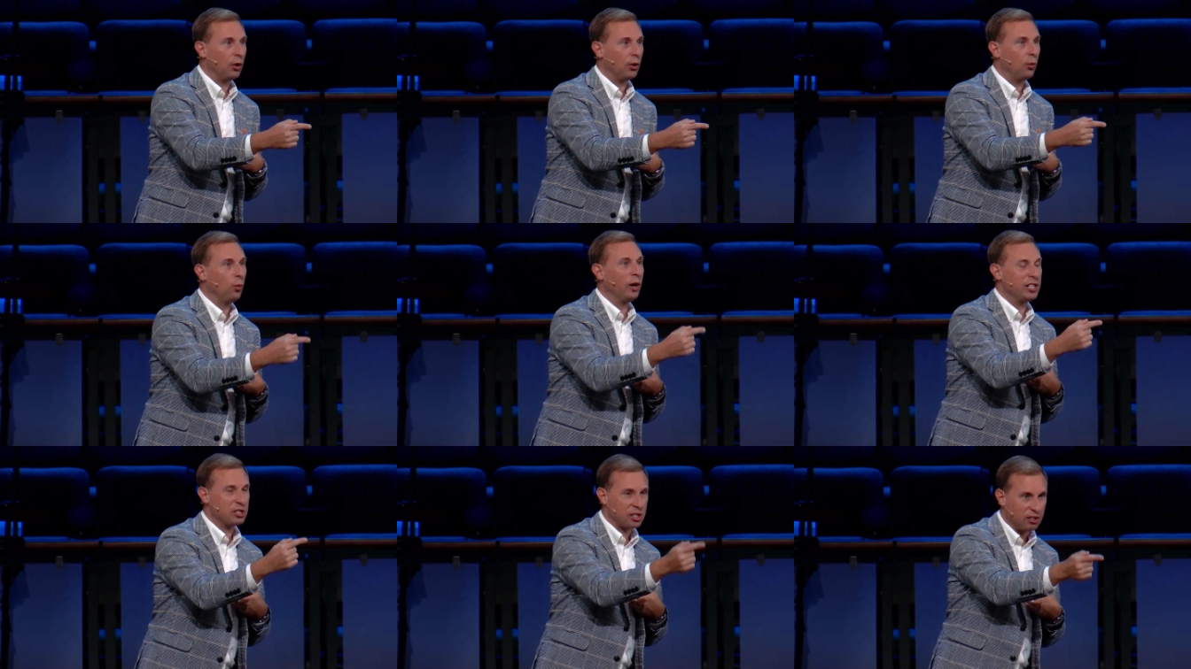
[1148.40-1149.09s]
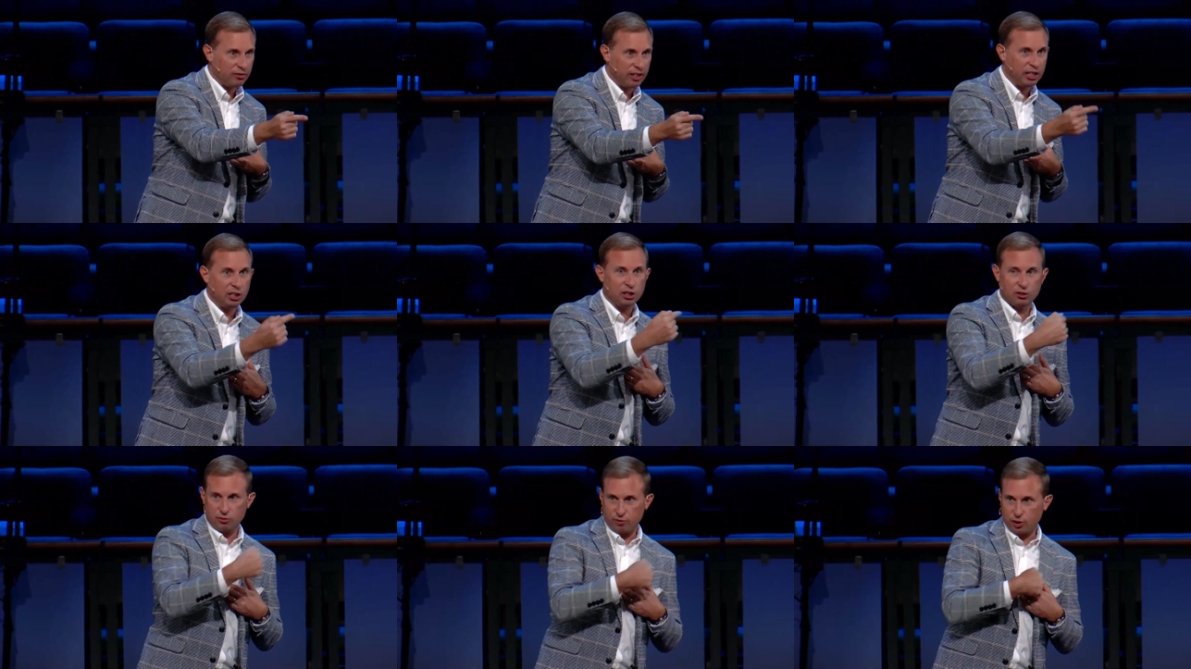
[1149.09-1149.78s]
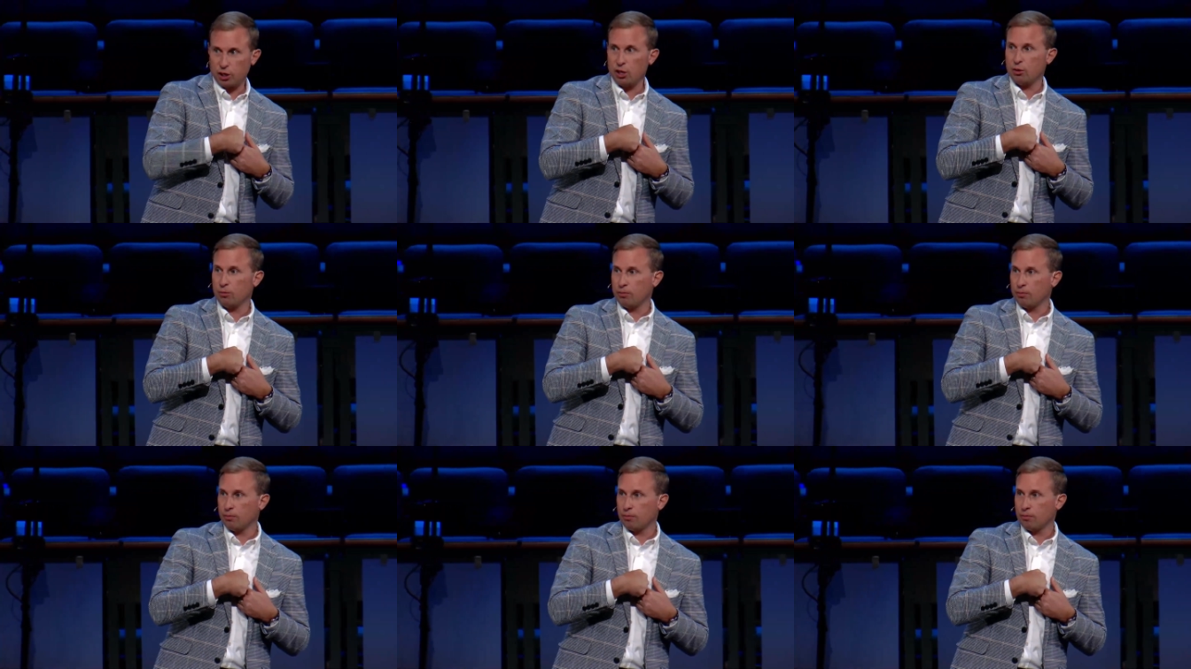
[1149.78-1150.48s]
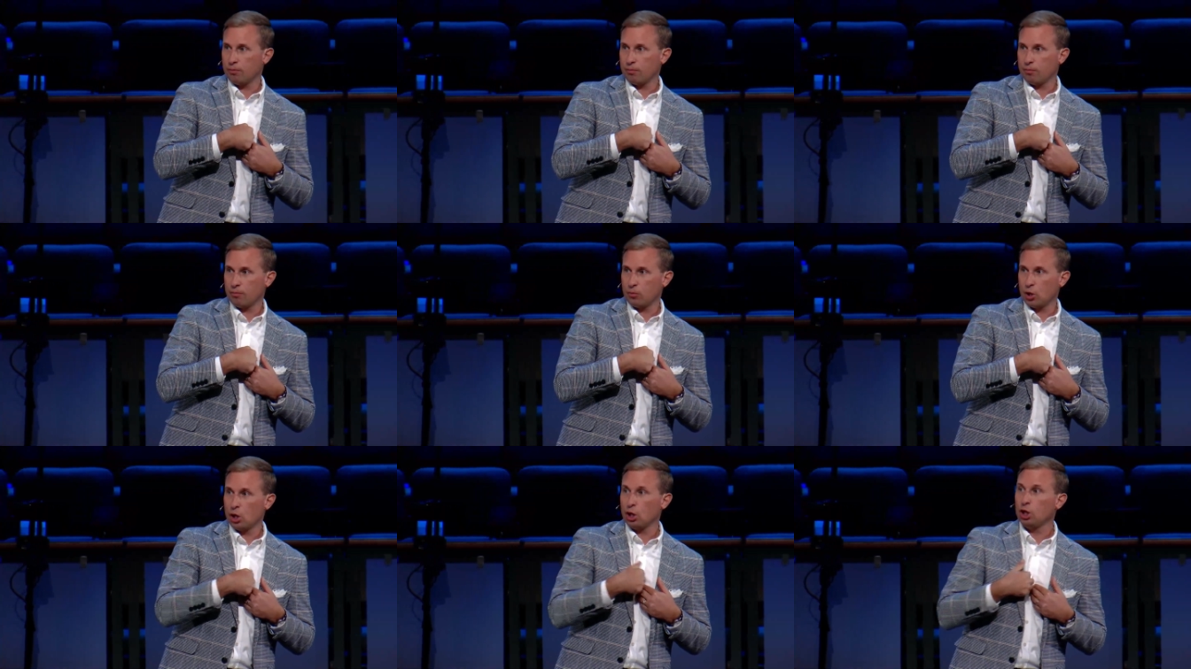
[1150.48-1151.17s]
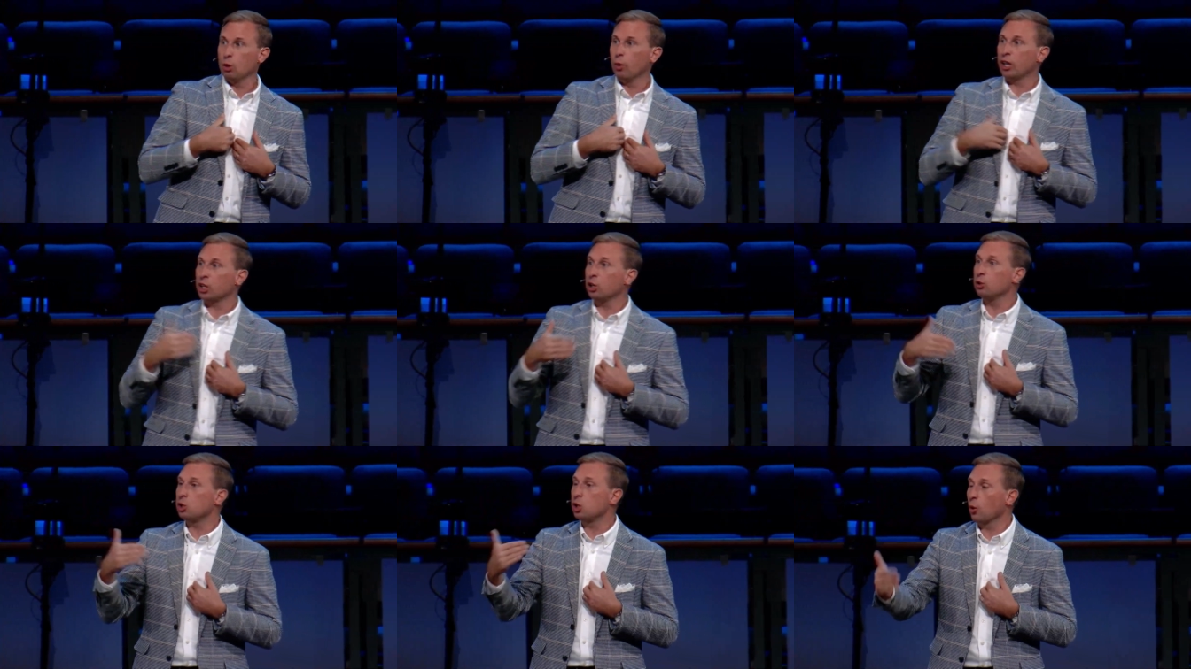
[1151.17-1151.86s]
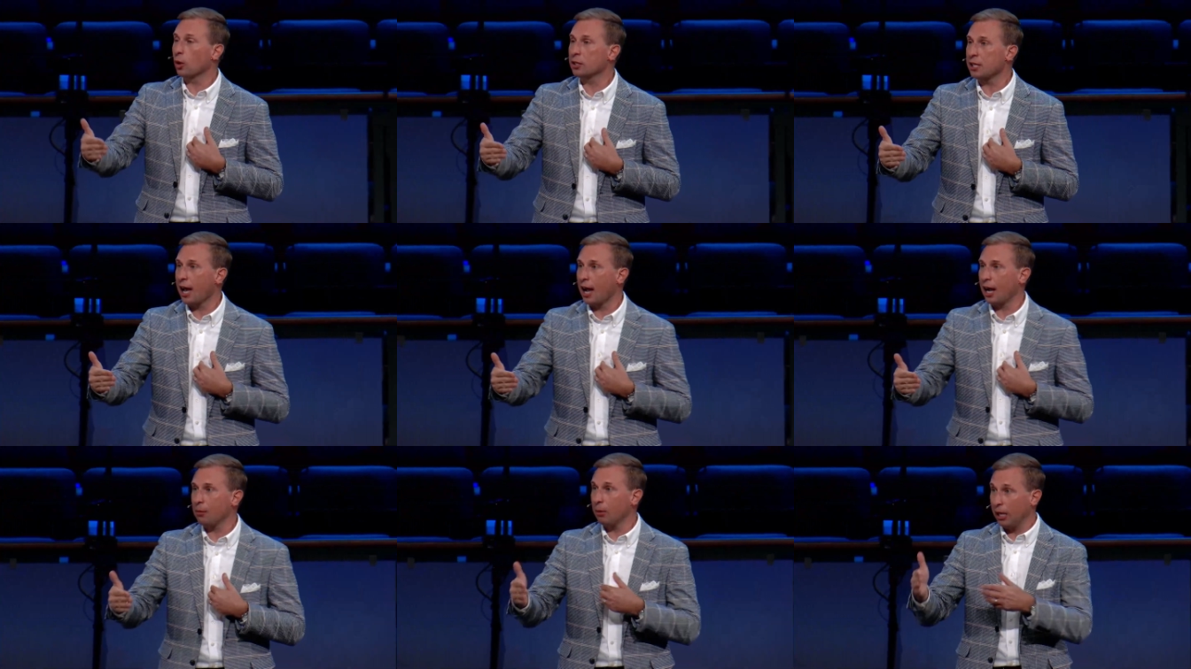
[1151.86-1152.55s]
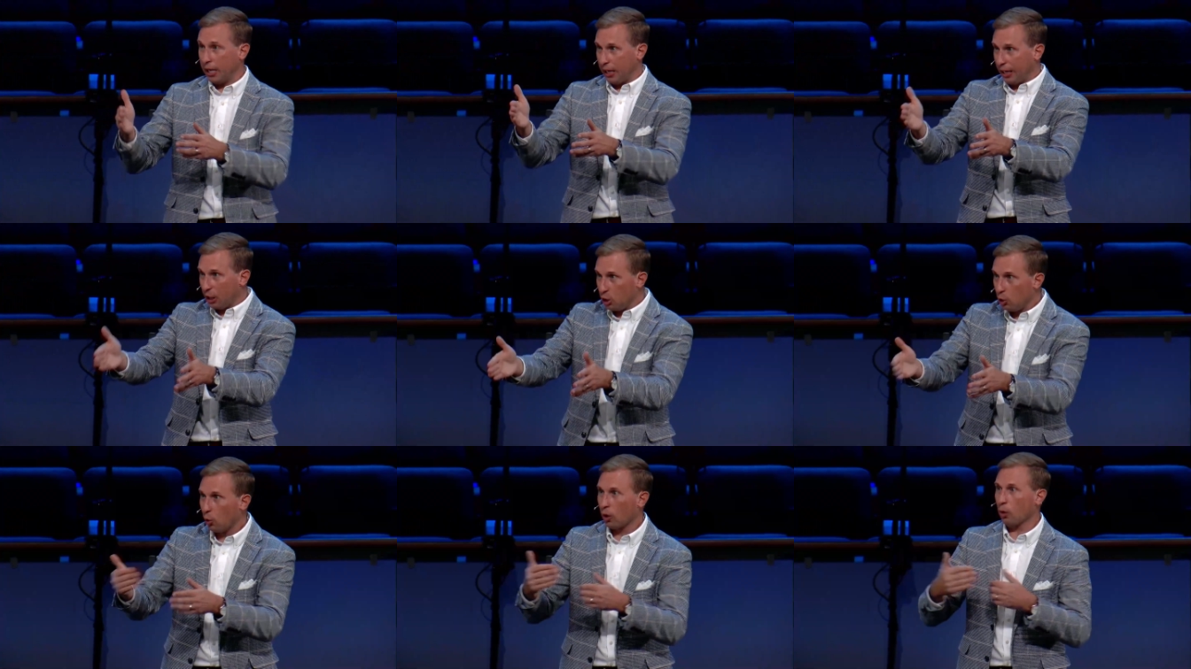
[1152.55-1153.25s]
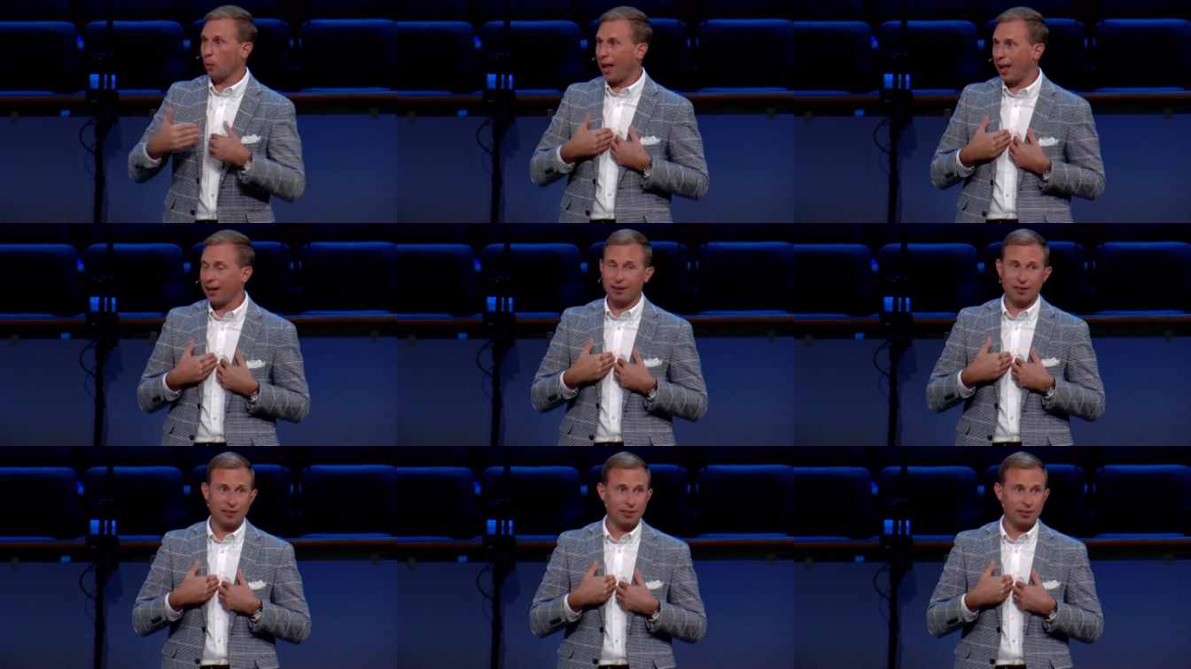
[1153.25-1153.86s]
when it's convenient for you. You want to use your time in your way,